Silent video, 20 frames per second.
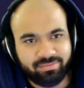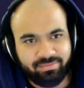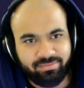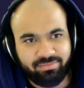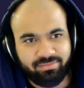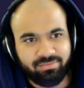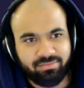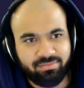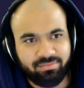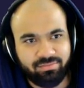
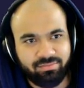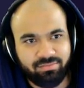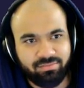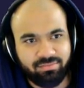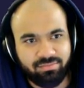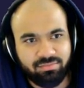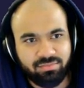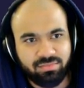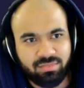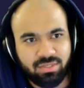Haha.
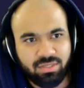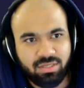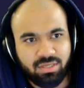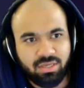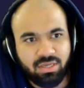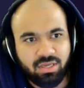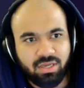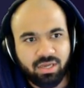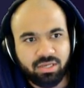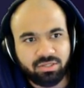
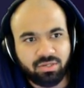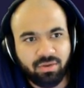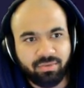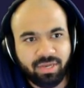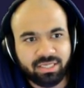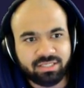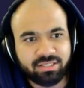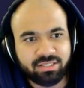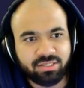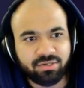so I'm
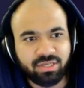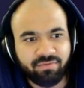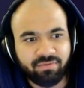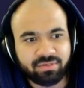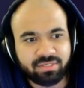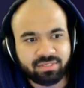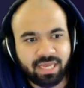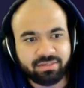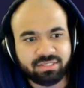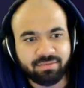guessing there are
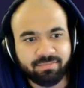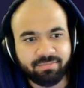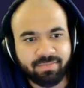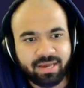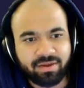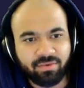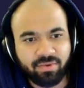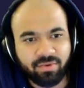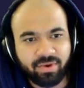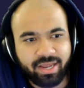different types of
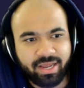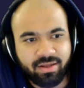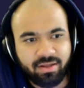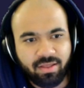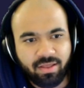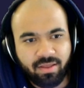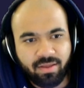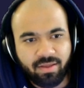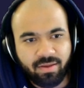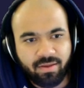battle
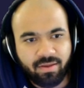royale.